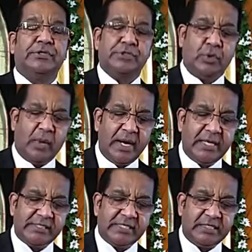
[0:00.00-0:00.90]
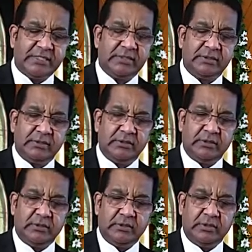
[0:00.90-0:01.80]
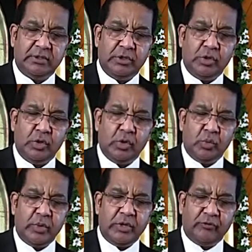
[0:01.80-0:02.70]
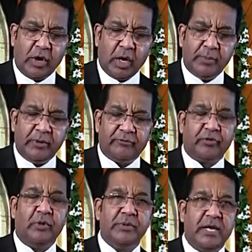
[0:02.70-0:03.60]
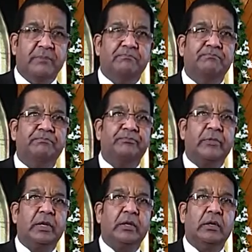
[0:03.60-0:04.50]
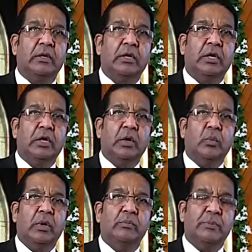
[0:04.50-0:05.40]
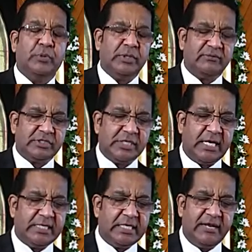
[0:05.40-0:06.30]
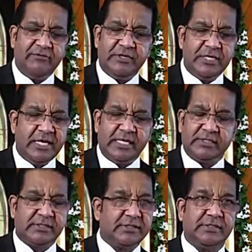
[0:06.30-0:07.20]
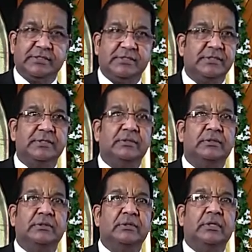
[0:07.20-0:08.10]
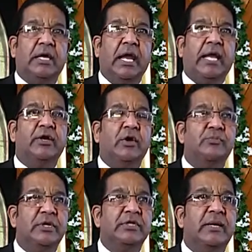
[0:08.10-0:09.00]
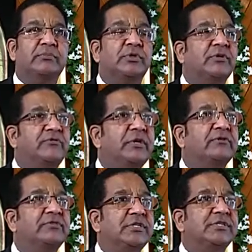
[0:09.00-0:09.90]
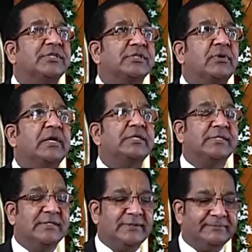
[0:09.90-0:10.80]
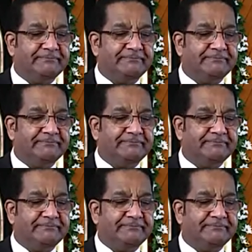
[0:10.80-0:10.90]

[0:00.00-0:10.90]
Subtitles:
So why is it we rob from Him when we put our child in everything else and not bring them to the feet of Jesus Christ?